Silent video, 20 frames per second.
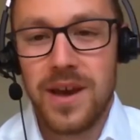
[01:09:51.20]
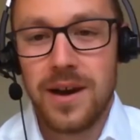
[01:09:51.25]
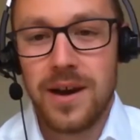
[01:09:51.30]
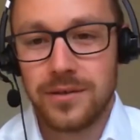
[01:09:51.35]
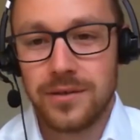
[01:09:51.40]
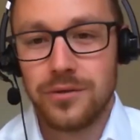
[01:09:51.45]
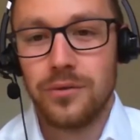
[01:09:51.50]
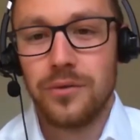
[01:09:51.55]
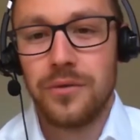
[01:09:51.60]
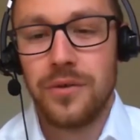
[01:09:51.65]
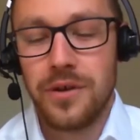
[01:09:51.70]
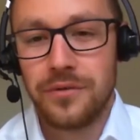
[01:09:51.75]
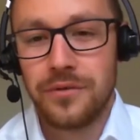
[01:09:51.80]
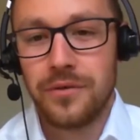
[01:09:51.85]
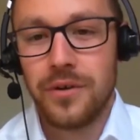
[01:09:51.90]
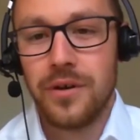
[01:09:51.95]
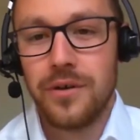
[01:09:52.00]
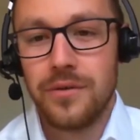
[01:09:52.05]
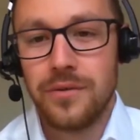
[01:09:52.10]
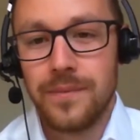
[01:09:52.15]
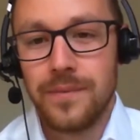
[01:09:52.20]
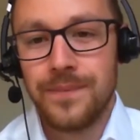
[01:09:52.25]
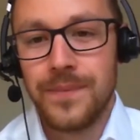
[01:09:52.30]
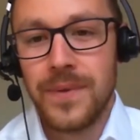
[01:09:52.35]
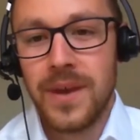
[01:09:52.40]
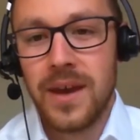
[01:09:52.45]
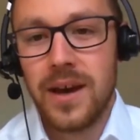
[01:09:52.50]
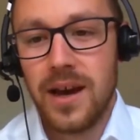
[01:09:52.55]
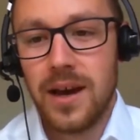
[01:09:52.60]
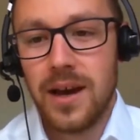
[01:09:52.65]
be able to talk you through
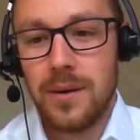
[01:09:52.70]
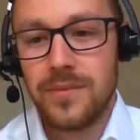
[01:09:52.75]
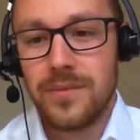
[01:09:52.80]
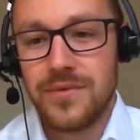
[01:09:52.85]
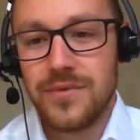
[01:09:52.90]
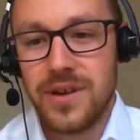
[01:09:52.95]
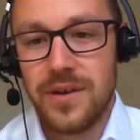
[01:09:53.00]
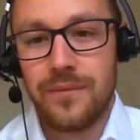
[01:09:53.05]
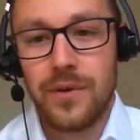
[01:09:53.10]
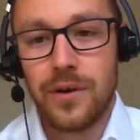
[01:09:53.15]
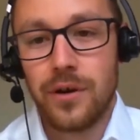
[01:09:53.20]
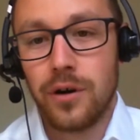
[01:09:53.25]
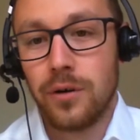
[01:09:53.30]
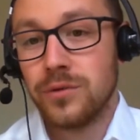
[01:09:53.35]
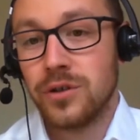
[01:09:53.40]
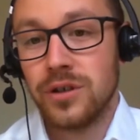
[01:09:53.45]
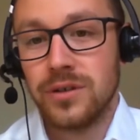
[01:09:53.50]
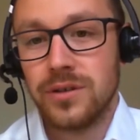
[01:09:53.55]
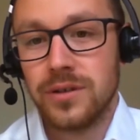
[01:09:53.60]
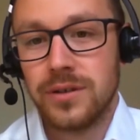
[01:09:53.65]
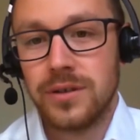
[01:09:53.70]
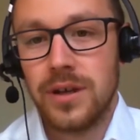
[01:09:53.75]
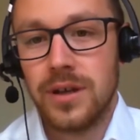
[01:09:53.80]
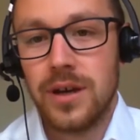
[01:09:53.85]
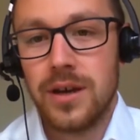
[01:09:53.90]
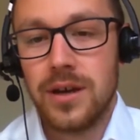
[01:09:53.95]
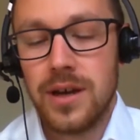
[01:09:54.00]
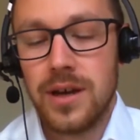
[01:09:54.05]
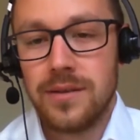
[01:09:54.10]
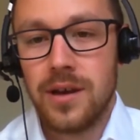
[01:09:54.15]
different options
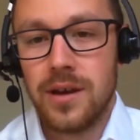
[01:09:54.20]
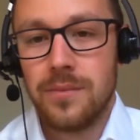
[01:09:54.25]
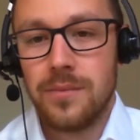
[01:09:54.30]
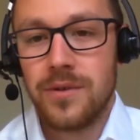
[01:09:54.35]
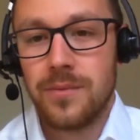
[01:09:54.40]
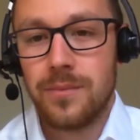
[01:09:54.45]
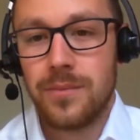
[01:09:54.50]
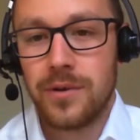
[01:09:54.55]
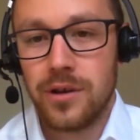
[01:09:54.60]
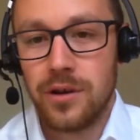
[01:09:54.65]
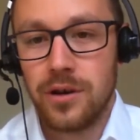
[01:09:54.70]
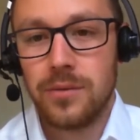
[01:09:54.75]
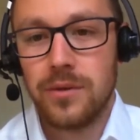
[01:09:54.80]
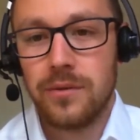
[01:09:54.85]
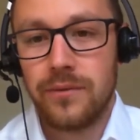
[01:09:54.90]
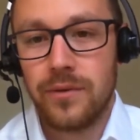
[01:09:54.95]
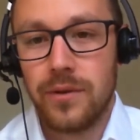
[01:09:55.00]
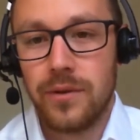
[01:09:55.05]
in terms of procurement